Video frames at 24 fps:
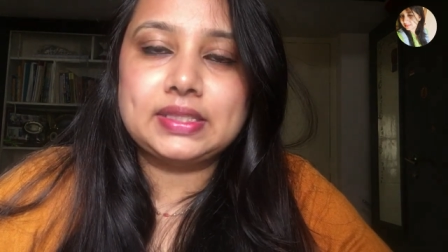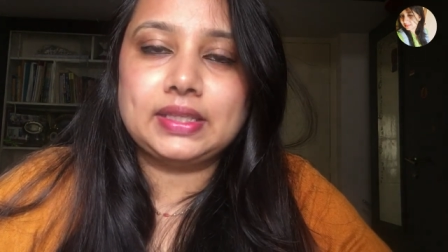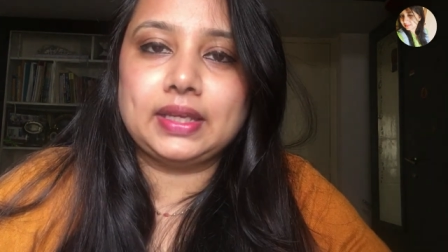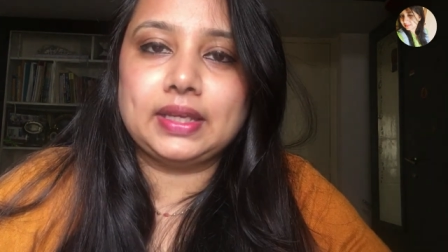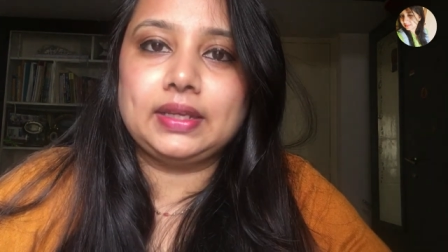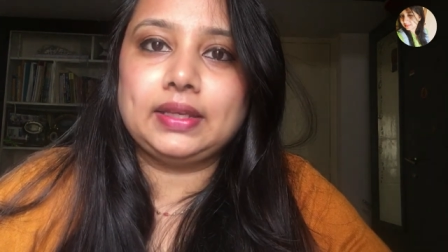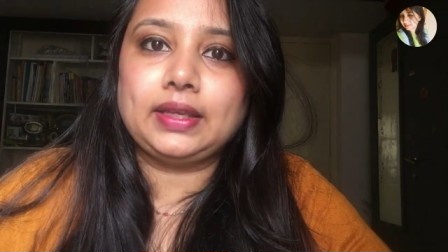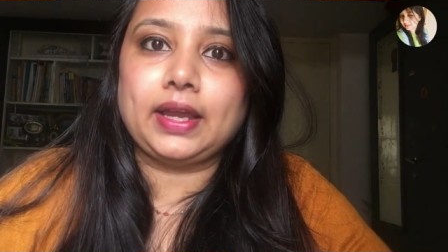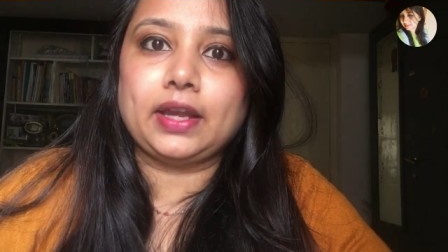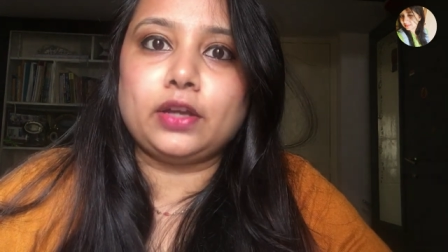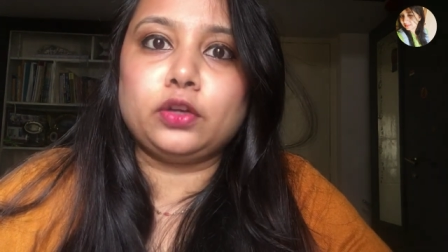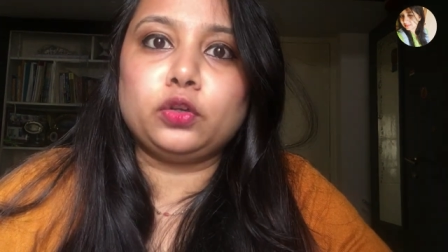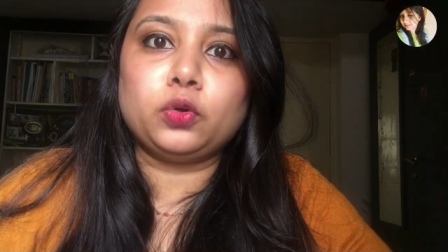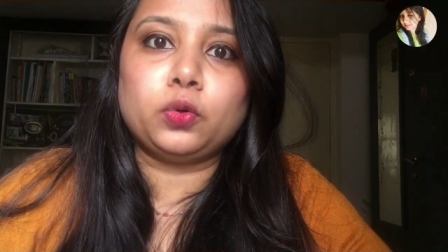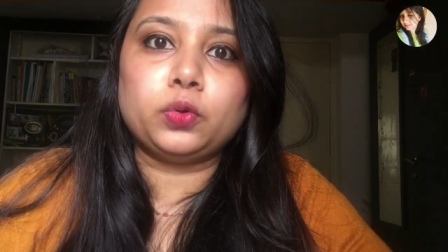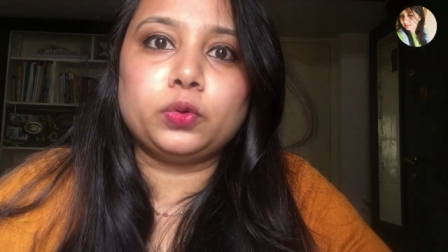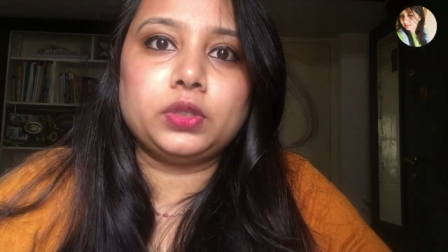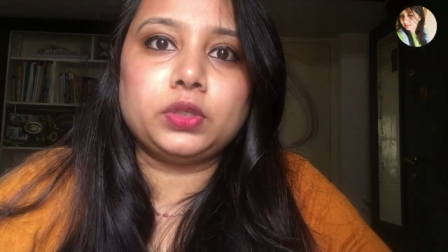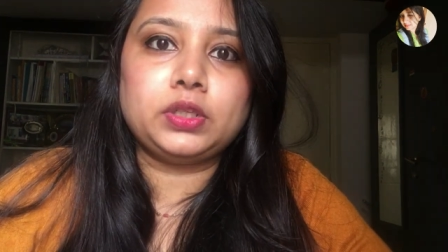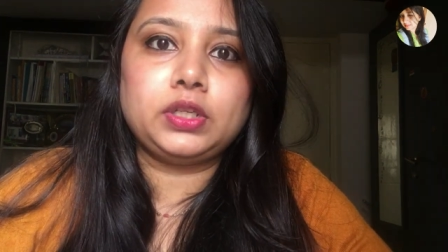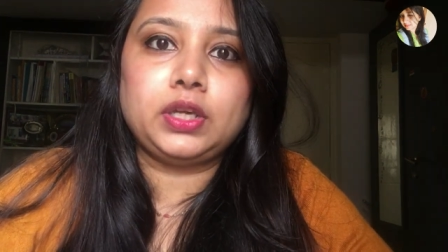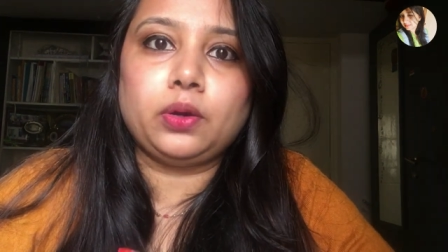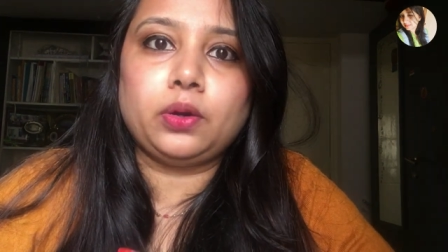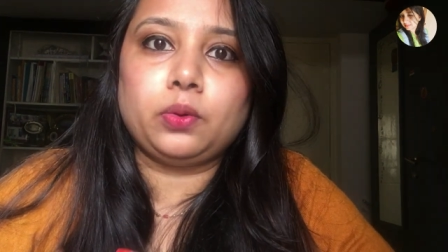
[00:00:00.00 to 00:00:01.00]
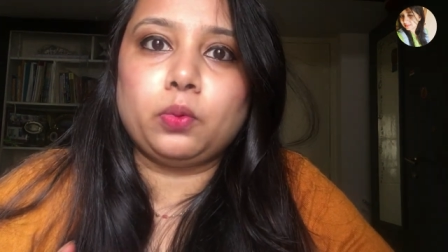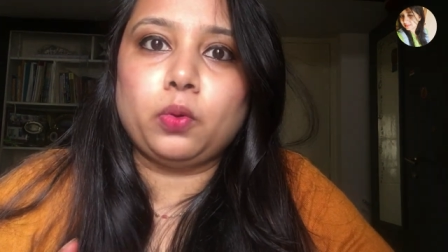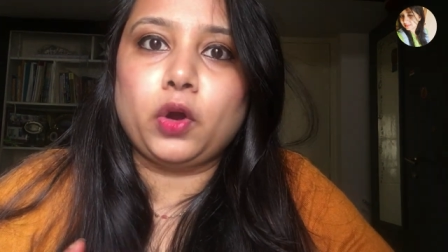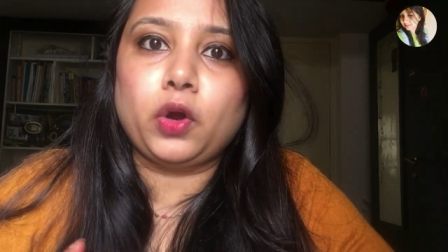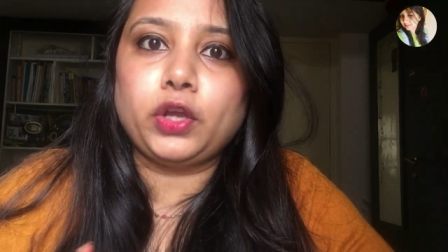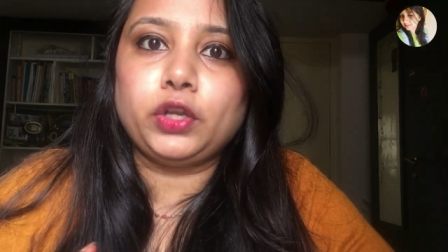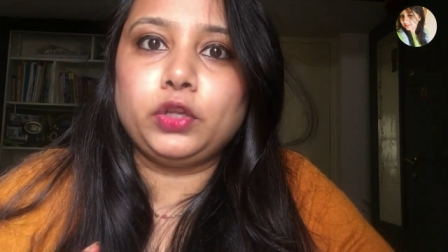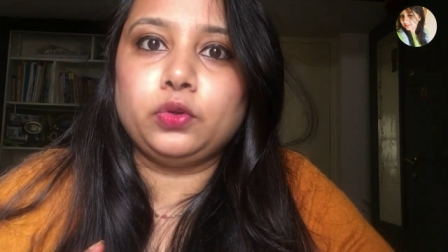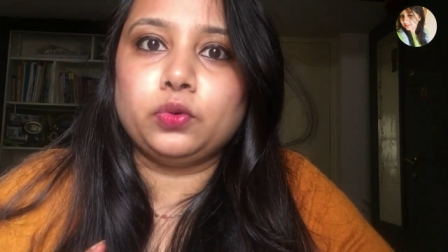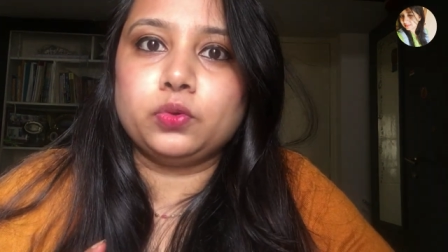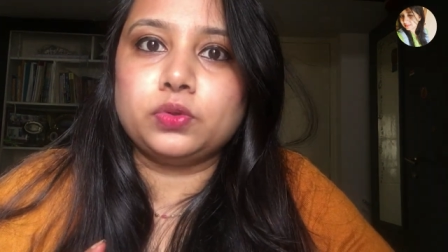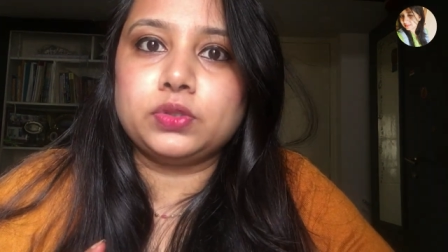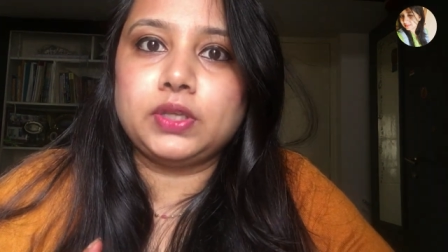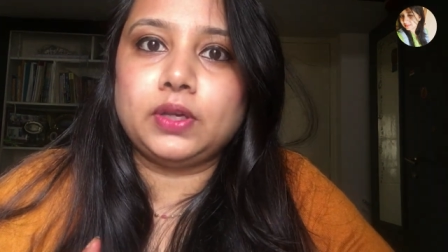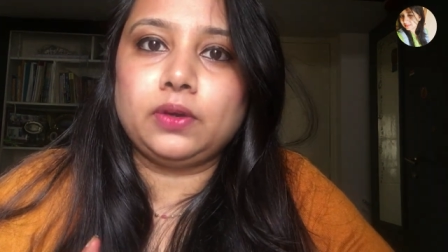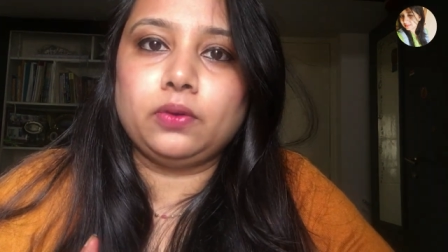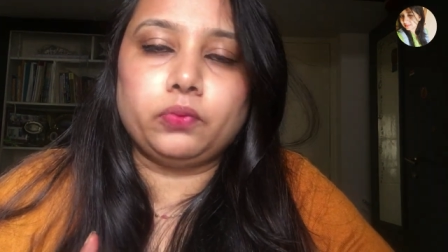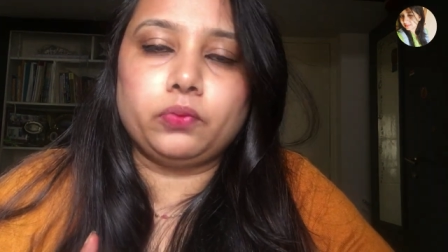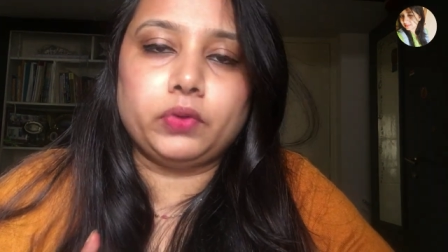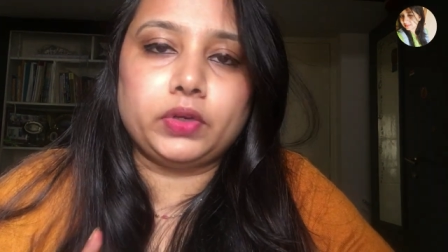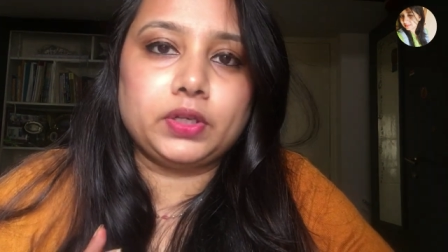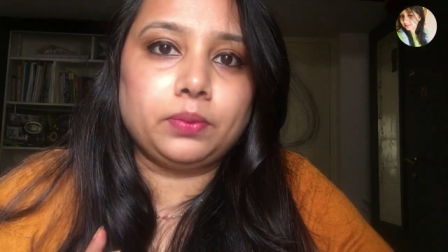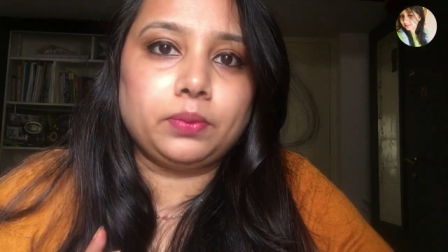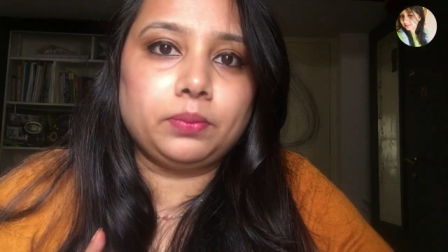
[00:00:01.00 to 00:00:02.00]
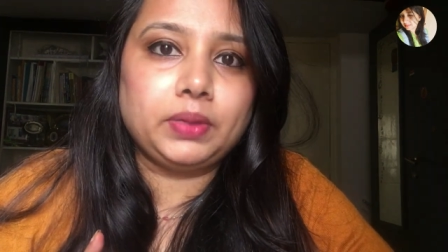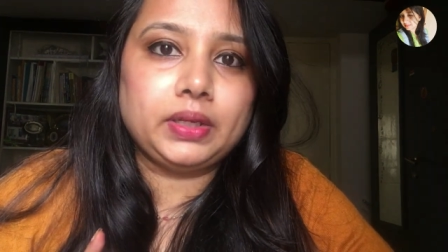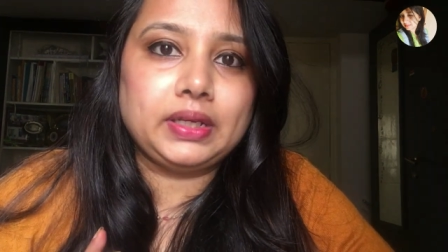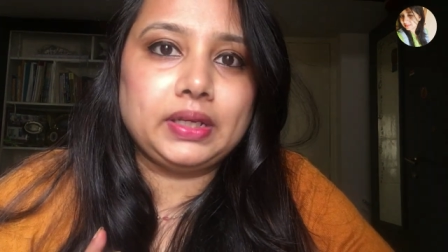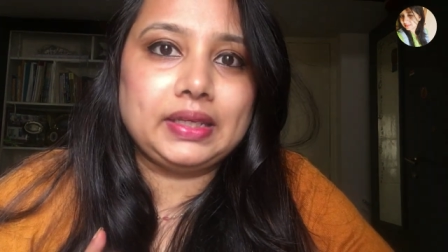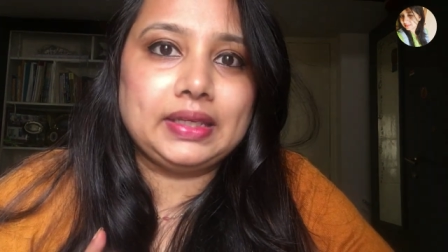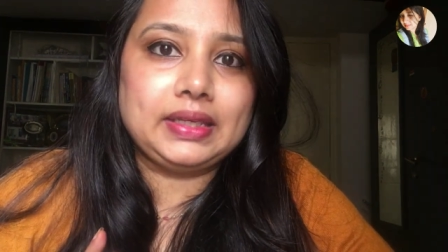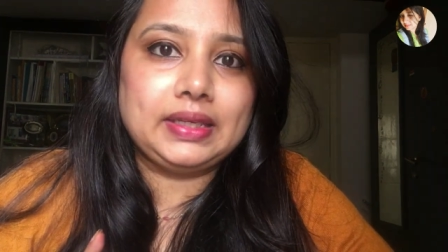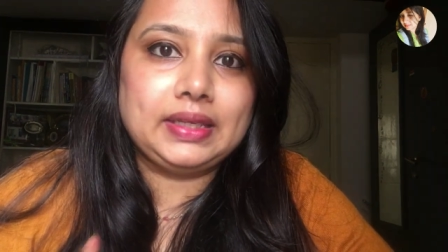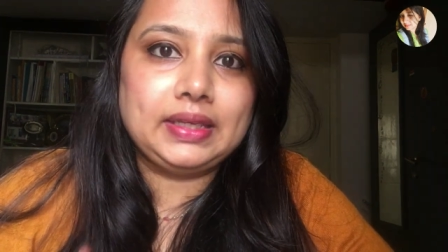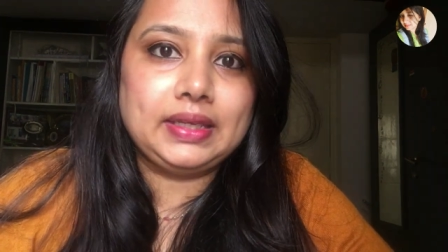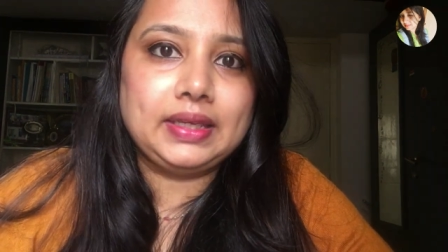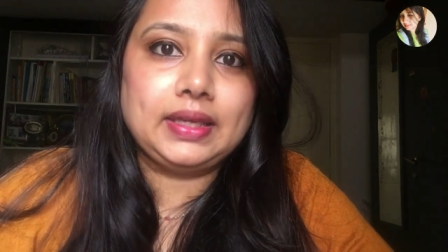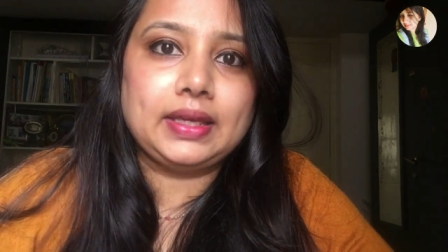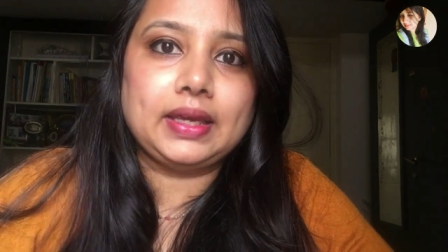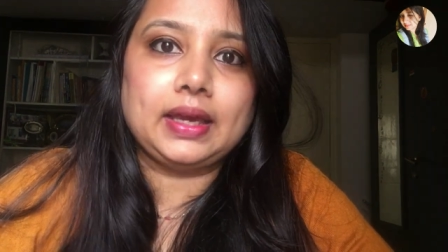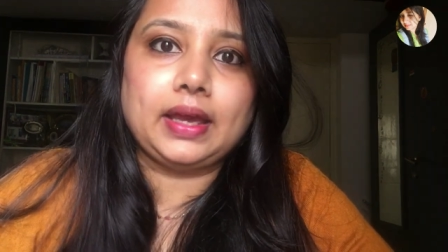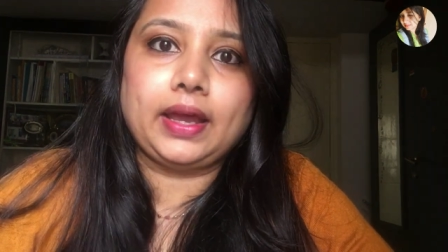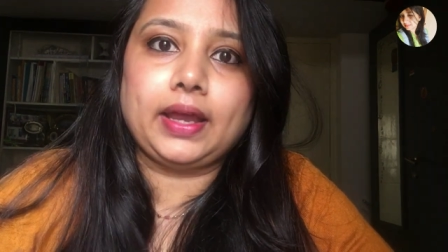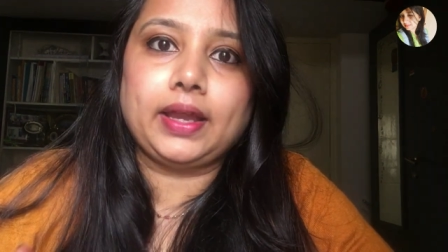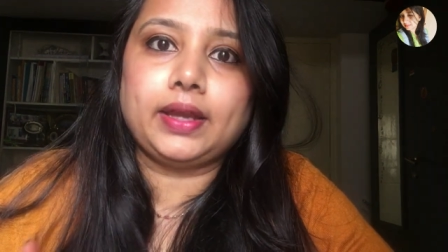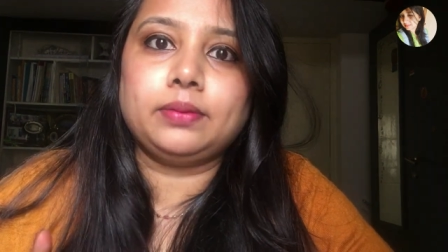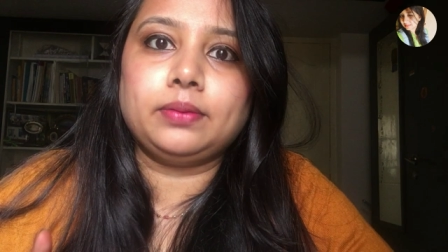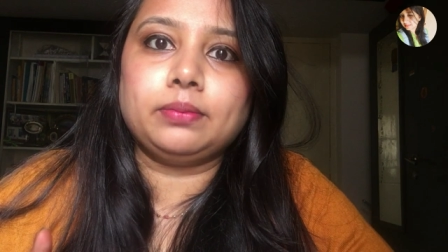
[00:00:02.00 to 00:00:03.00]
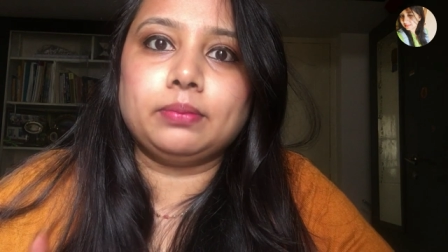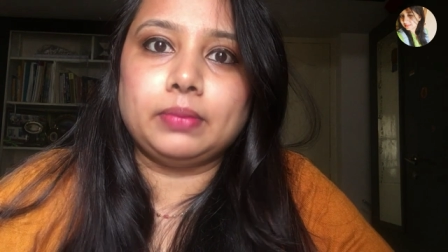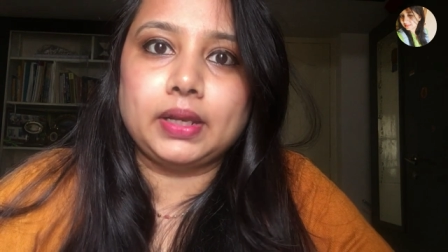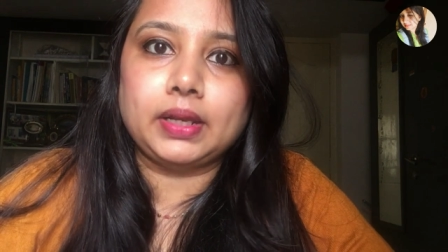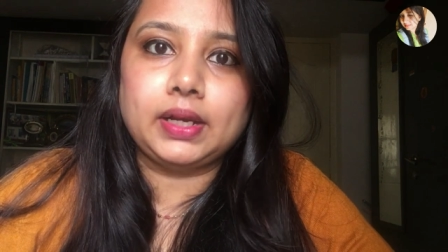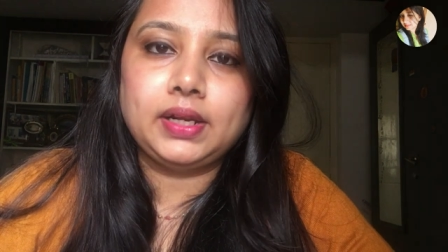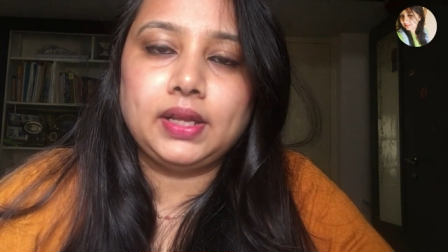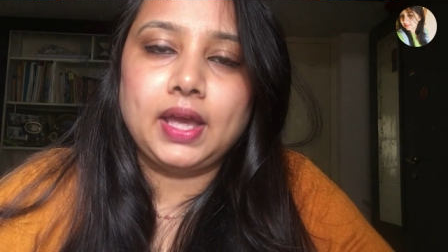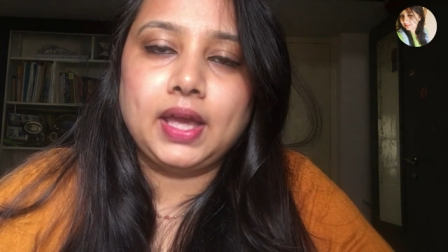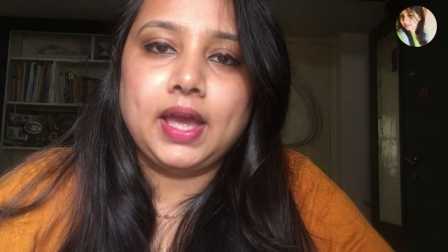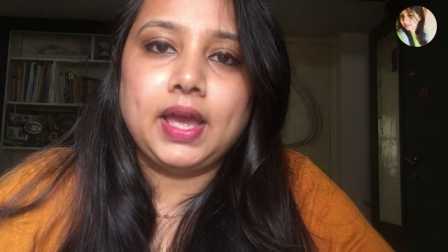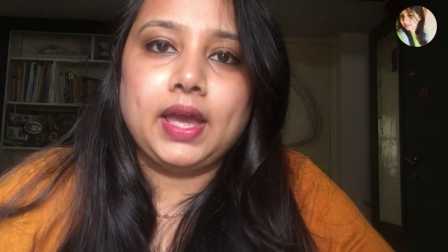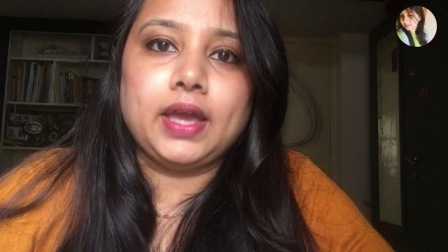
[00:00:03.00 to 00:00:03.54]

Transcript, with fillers: skin can totally avoid using vitamin E and milk.